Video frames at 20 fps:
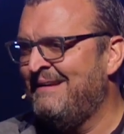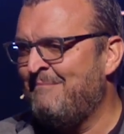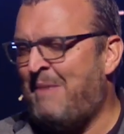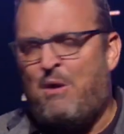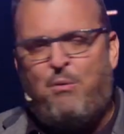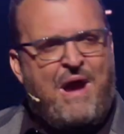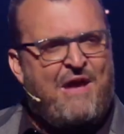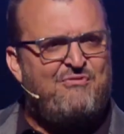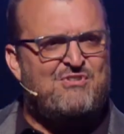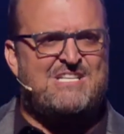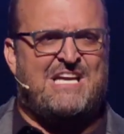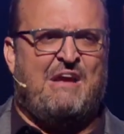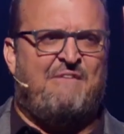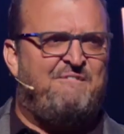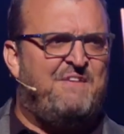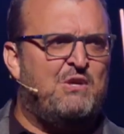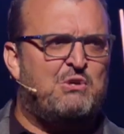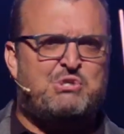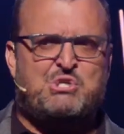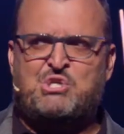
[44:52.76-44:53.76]
my wife was like, it
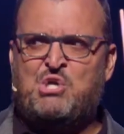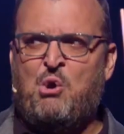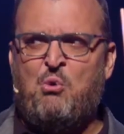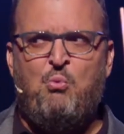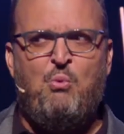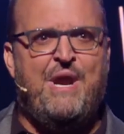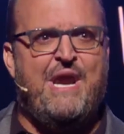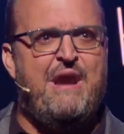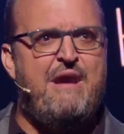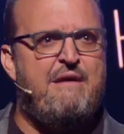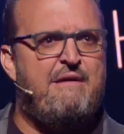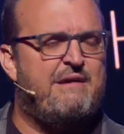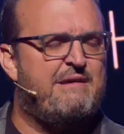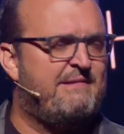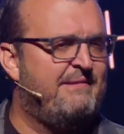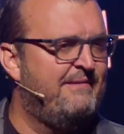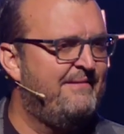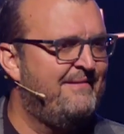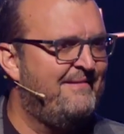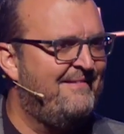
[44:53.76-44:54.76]
feels so
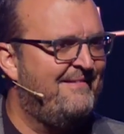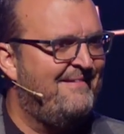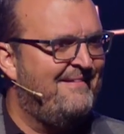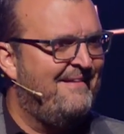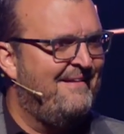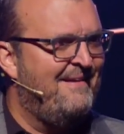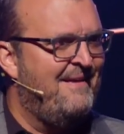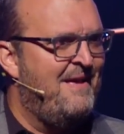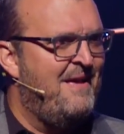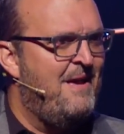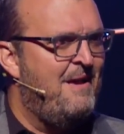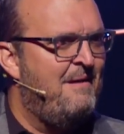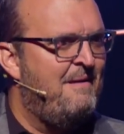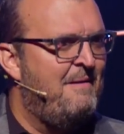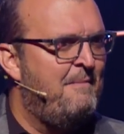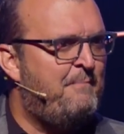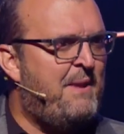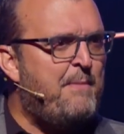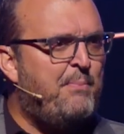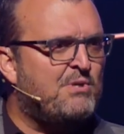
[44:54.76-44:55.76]
weird.
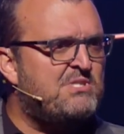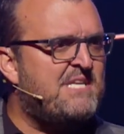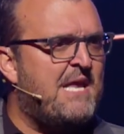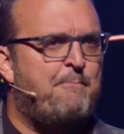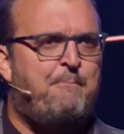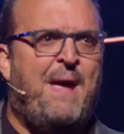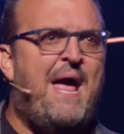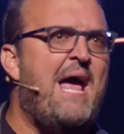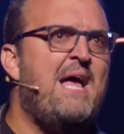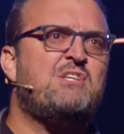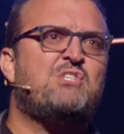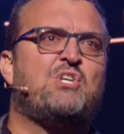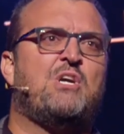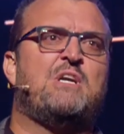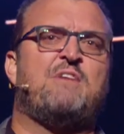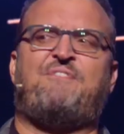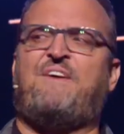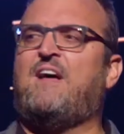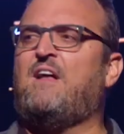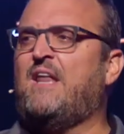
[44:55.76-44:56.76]
People said, Pastor,
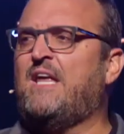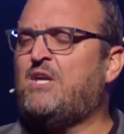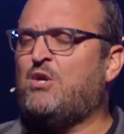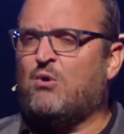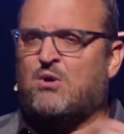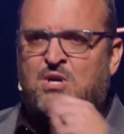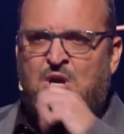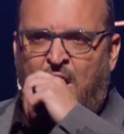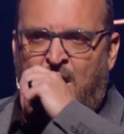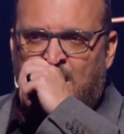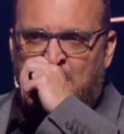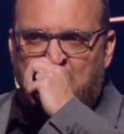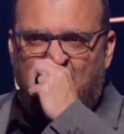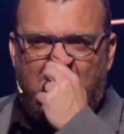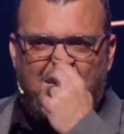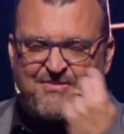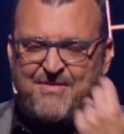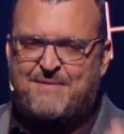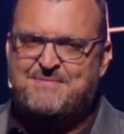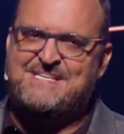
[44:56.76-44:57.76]
it felt like you were gone a
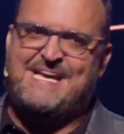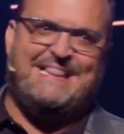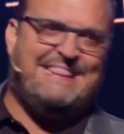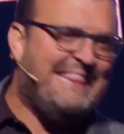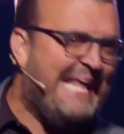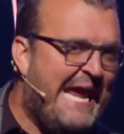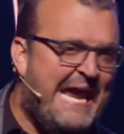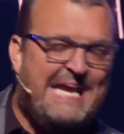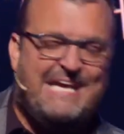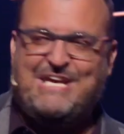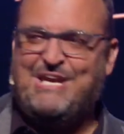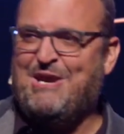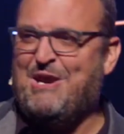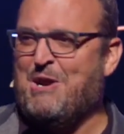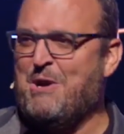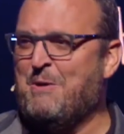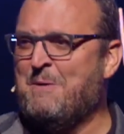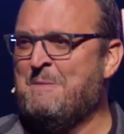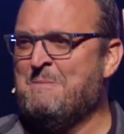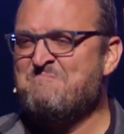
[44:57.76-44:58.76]
month. I was like, thank
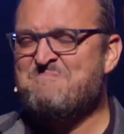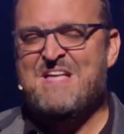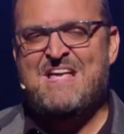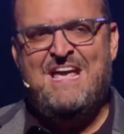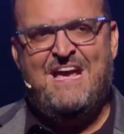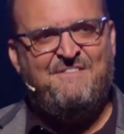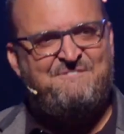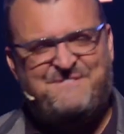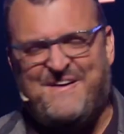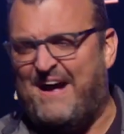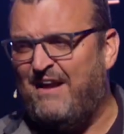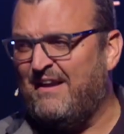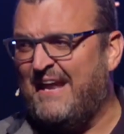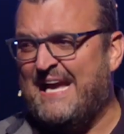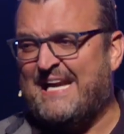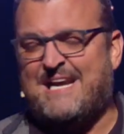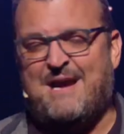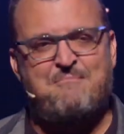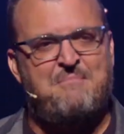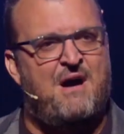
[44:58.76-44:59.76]
you. It felt
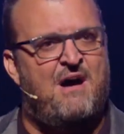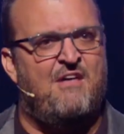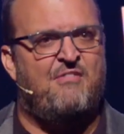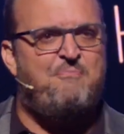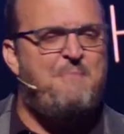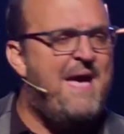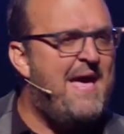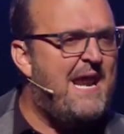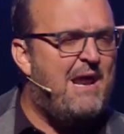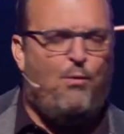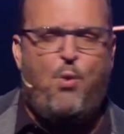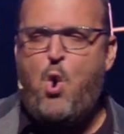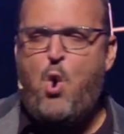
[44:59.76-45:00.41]
like a month, man. It,